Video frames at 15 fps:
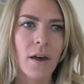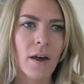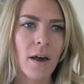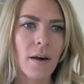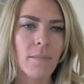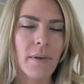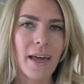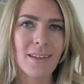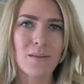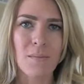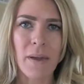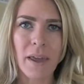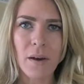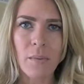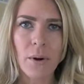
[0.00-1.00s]
as
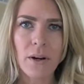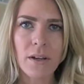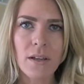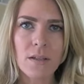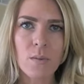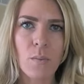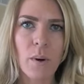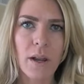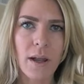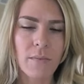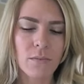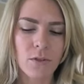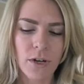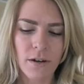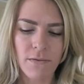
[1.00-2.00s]
makeup artists, but
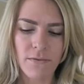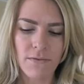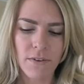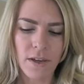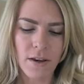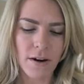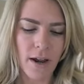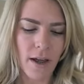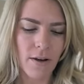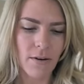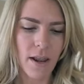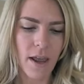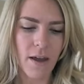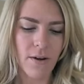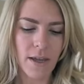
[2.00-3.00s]
I'm trying to figure
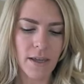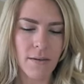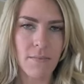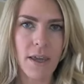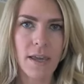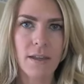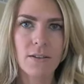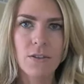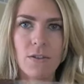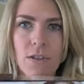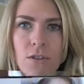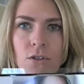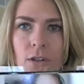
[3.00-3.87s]
out how I can make it so this